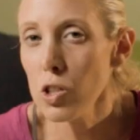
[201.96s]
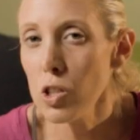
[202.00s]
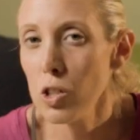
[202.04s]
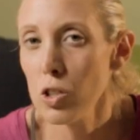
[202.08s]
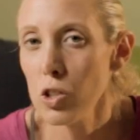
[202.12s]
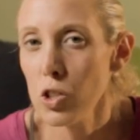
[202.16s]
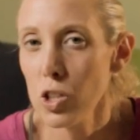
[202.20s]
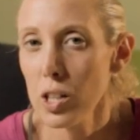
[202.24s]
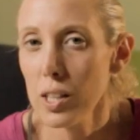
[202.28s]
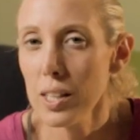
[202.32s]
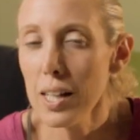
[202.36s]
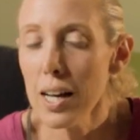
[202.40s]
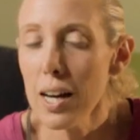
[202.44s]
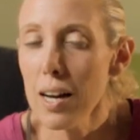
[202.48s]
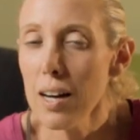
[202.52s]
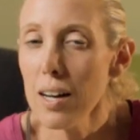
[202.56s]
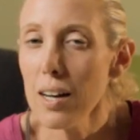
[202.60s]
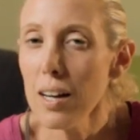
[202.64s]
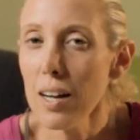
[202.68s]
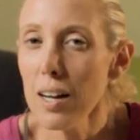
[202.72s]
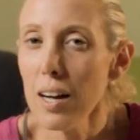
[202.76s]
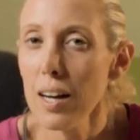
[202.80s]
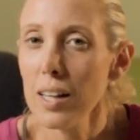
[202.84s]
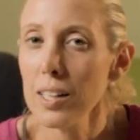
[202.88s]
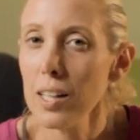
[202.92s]
this stage of
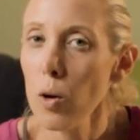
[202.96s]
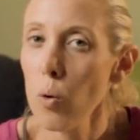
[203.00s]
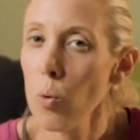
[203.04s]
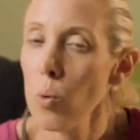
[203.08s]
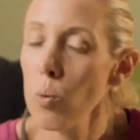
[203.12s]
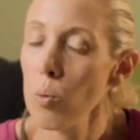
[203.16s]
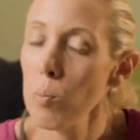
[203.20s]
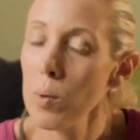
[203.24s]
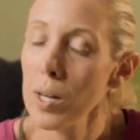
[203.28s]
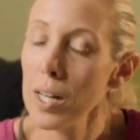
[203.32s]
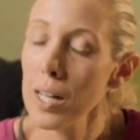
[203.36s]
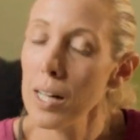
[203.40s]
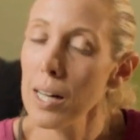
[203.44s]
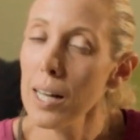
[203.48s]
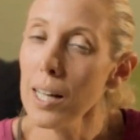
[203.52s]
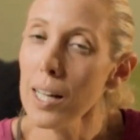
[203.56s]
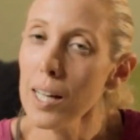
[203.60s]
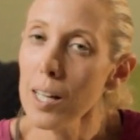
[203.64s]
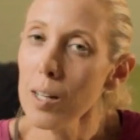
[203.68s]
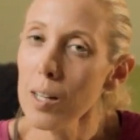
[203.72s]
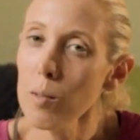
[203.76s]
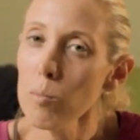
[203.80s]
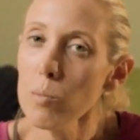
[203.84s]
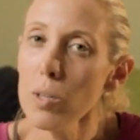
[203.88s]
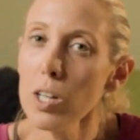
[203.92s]
your baby's life,
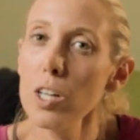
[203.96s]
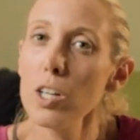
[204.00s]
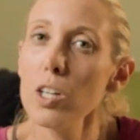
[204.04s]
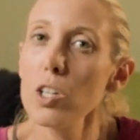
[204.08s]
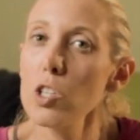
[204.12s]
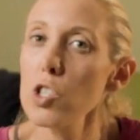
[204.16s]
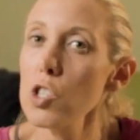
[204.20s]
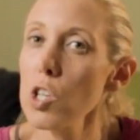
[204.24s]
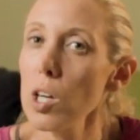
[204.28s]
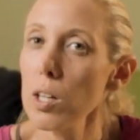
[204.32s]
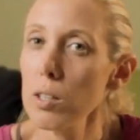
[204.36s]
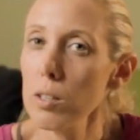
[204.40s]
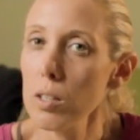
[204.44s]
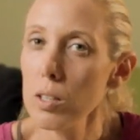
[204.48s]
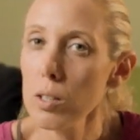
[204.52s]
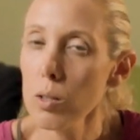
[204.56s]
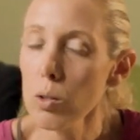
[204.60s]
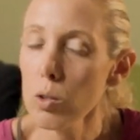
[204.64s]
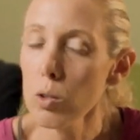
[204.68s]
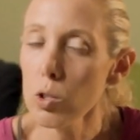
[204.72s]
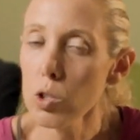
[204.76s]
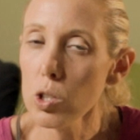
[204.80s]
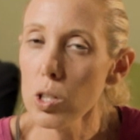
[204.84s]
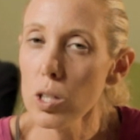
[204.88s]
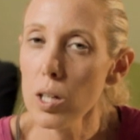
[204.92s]
we will work on
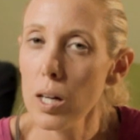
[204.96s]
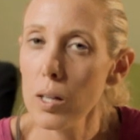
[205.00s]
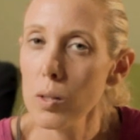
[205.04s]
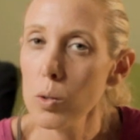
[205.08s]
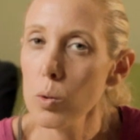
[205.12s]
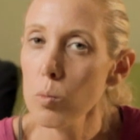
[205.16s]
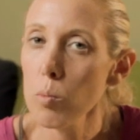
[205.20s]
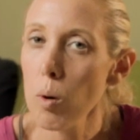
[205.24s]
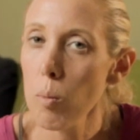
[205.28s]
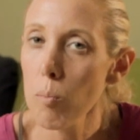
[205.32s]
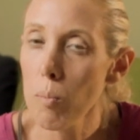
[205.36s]
abandoning